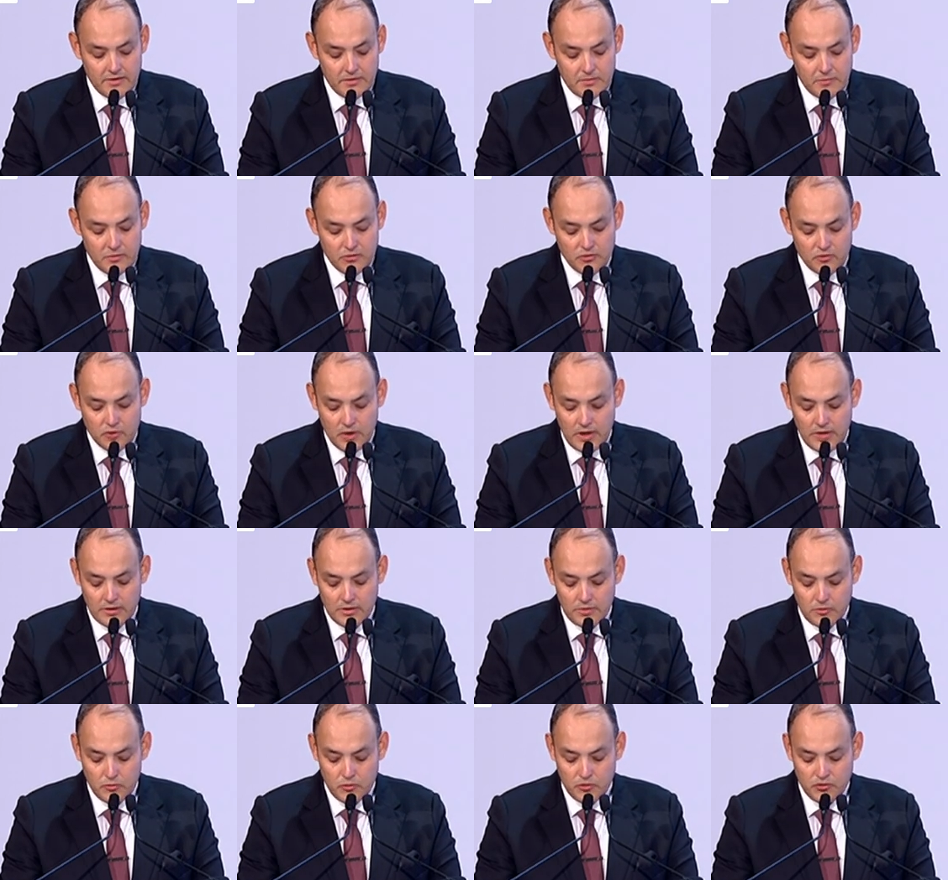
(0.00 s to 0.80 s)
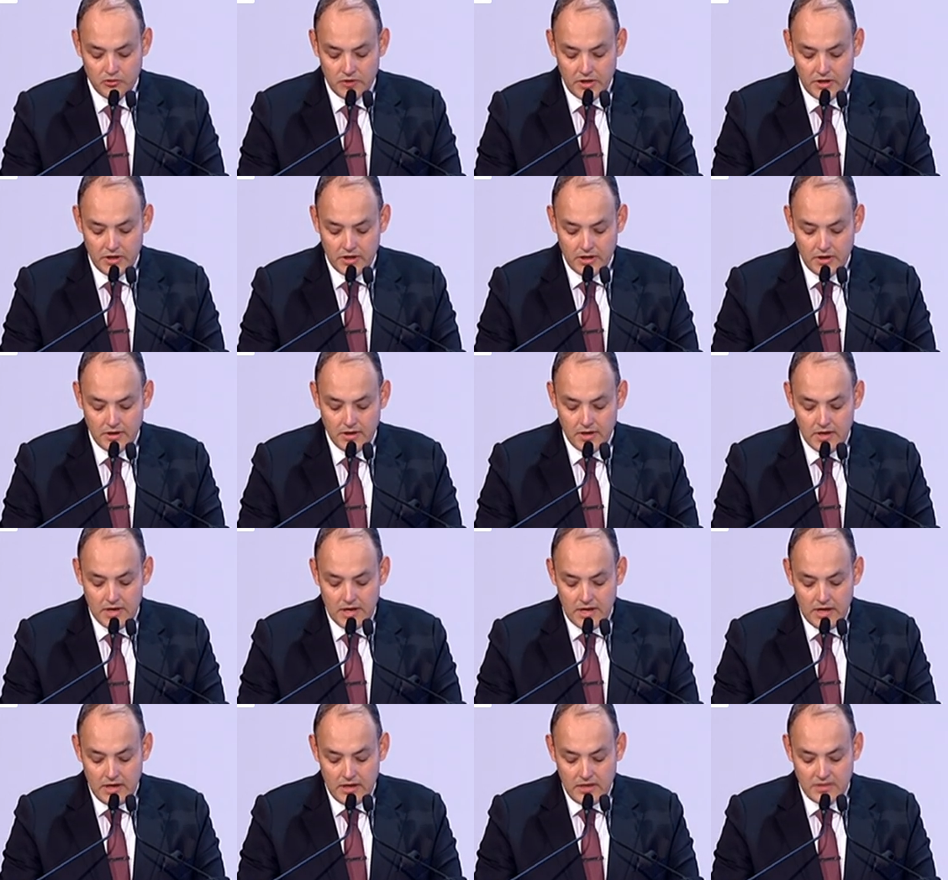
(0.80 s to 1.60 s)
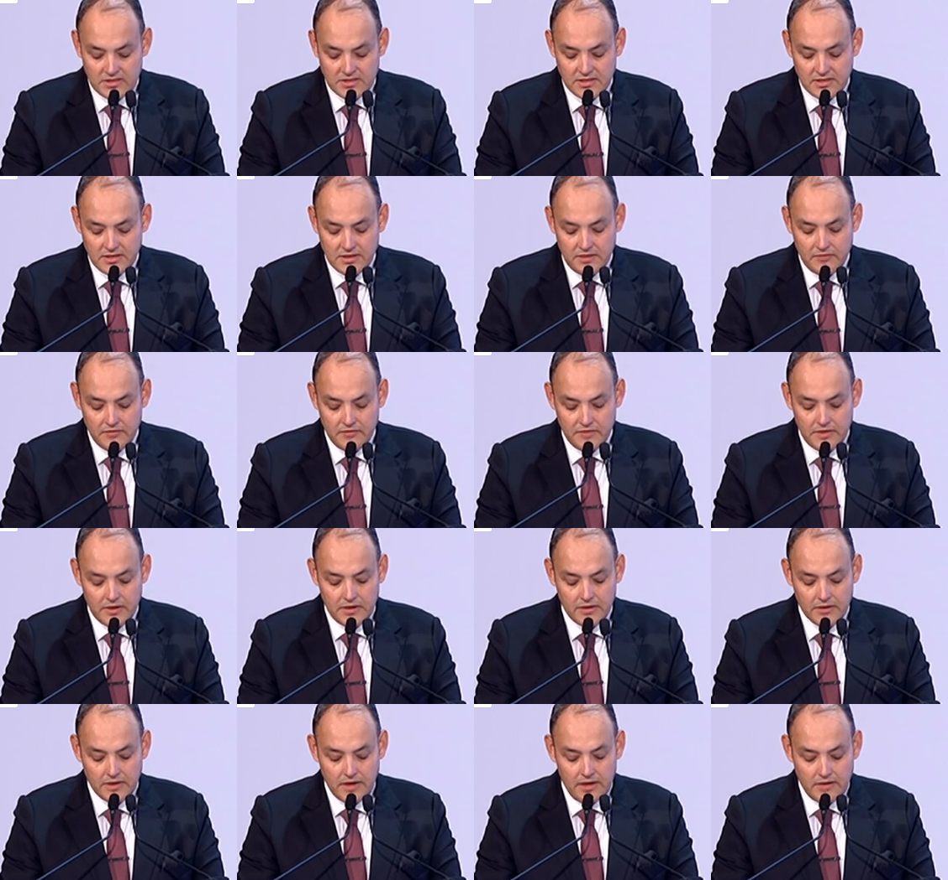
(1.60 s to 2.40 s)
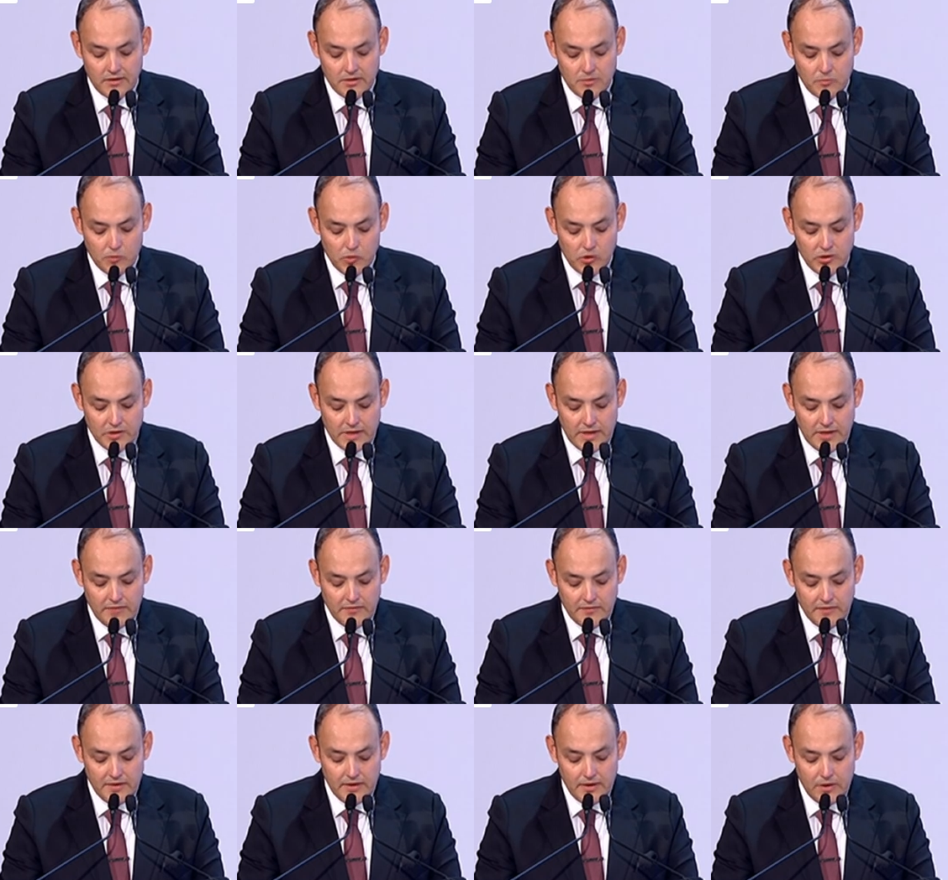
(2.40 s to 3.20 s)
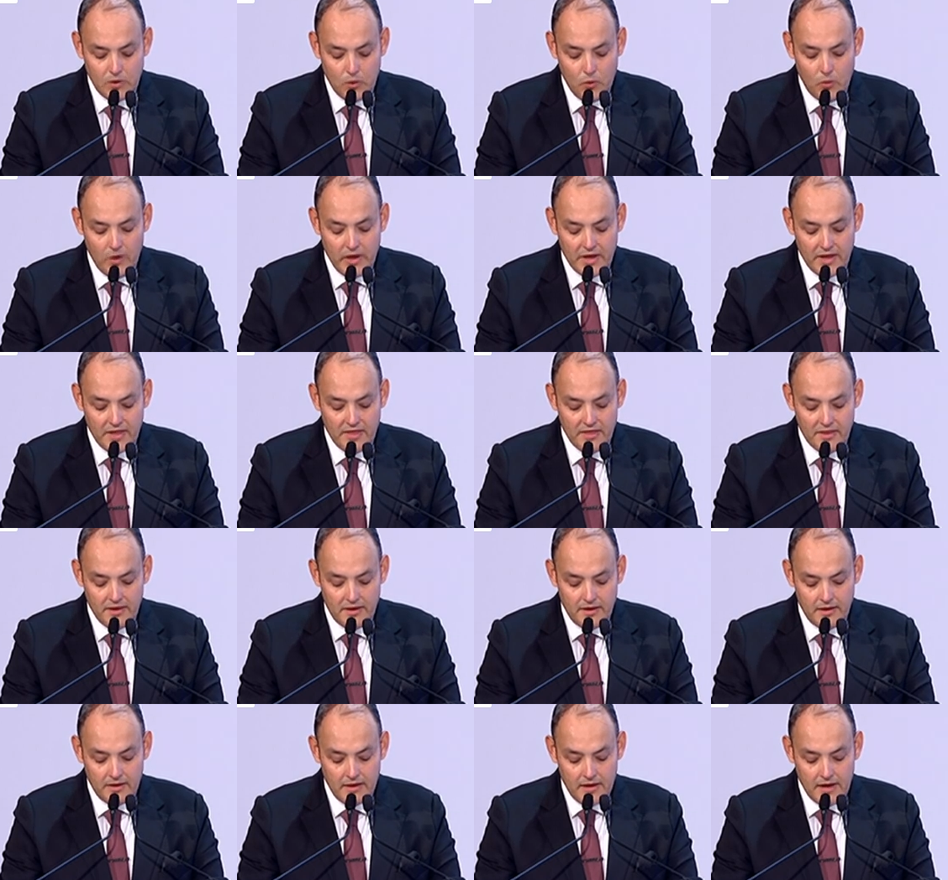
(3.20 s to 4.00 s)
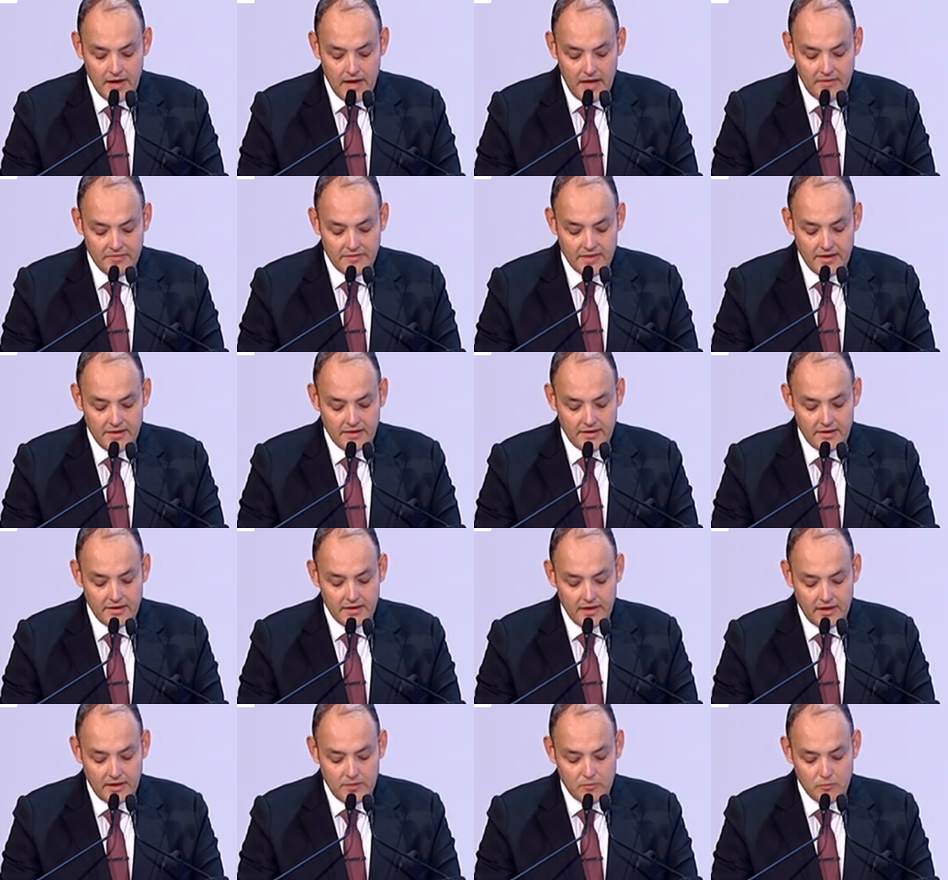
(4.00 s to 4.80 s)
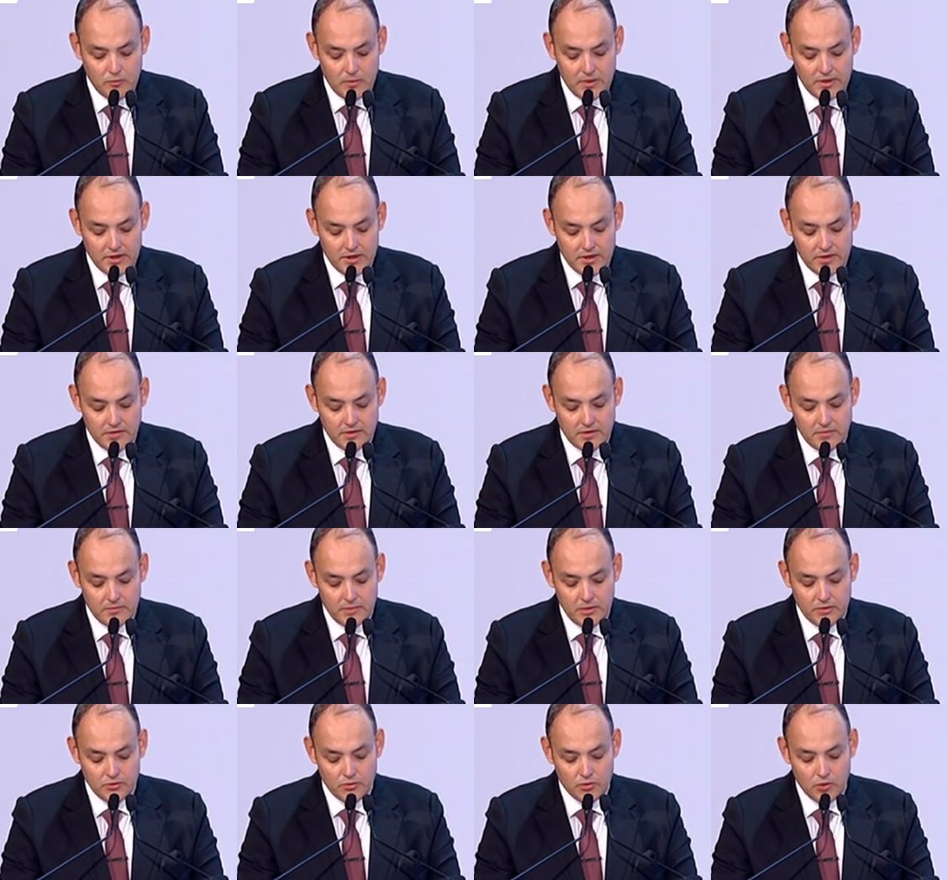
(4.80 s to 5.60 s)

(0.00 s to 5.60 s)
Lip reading: And I always propose that we should make a think tank from the big African business leaders, big